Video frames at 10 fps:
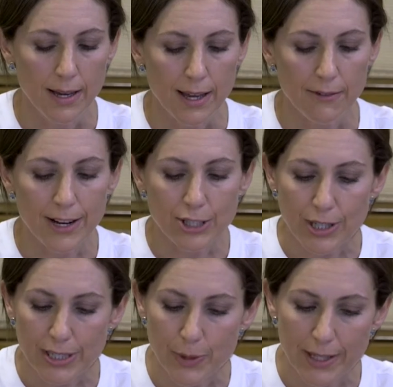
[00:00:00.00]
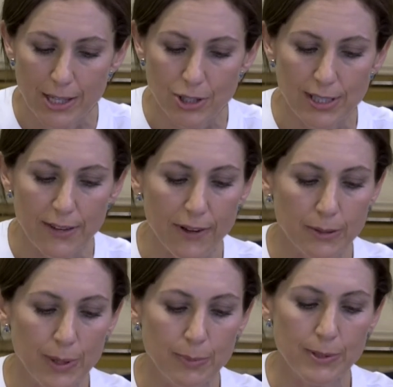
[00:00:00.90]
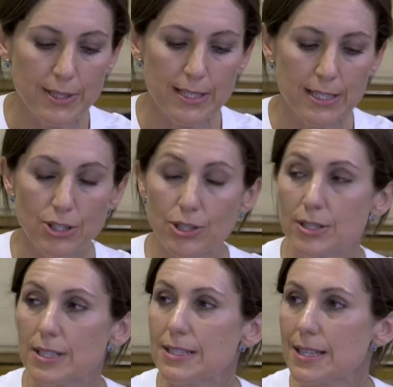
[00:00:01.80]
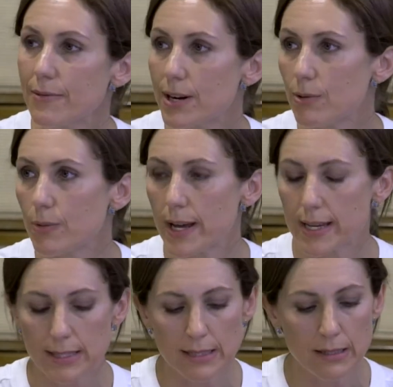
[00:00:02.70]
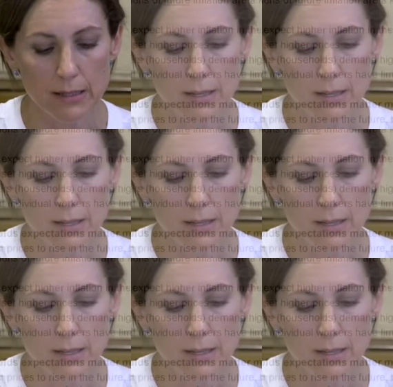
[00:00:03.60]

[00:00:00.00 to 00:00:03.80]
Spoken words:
Inflation expectations affect people's decisions in several ways.